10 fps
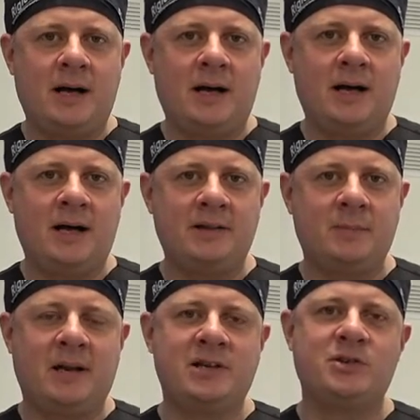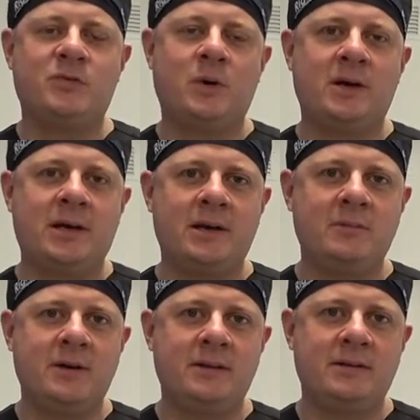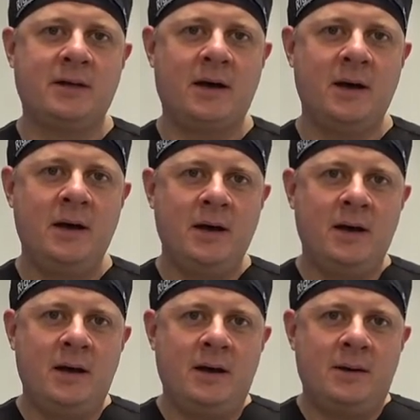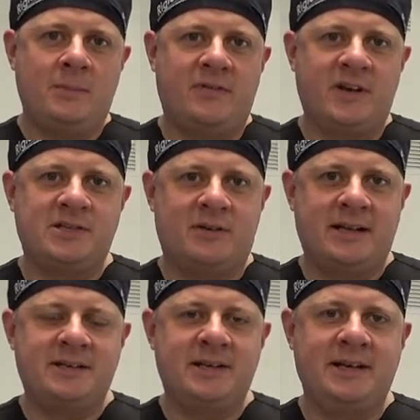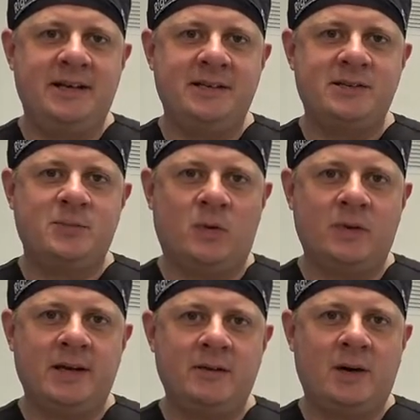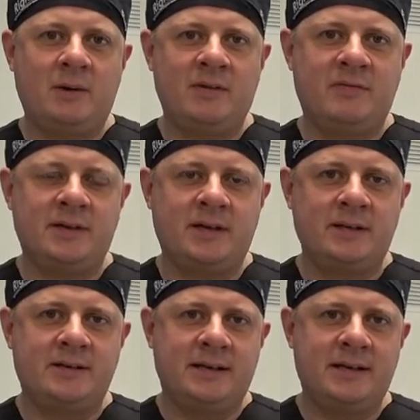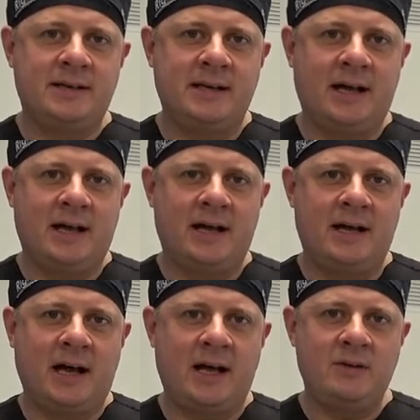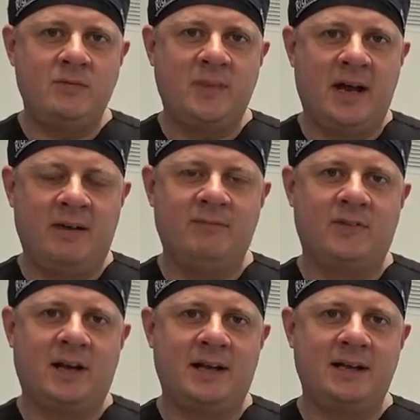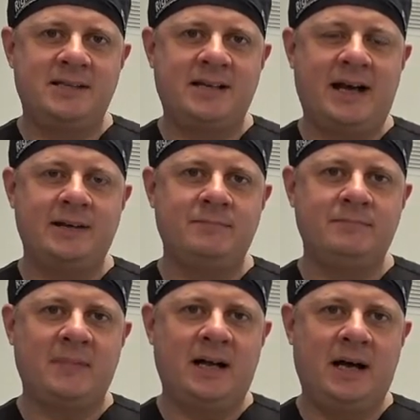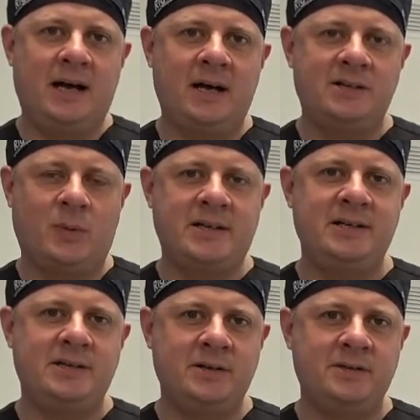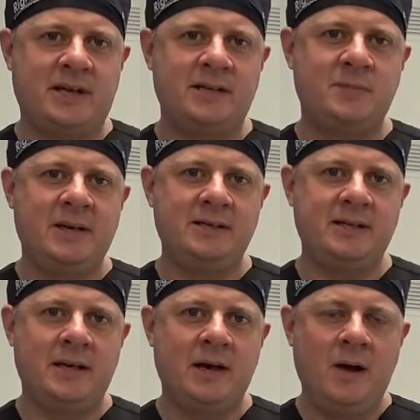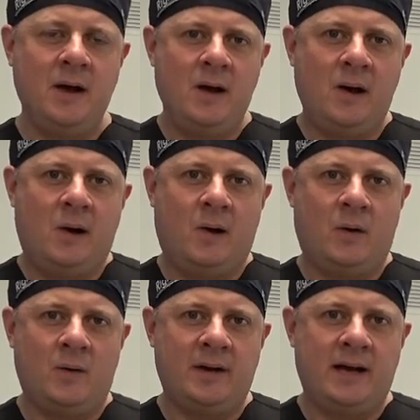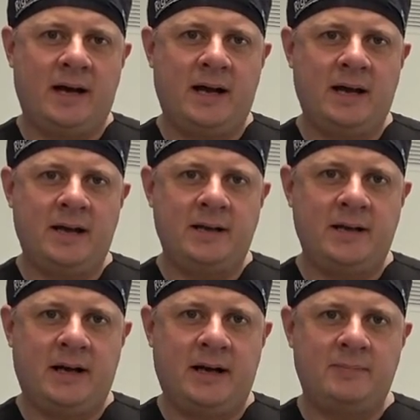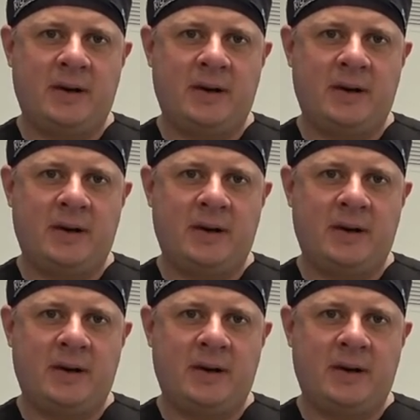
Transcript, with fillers: I uh, had the pleasure of working with uh, Professor Antonini this morning, where we've conducted uh, a INFLA 10, uh, 22 centimetre, on a uh,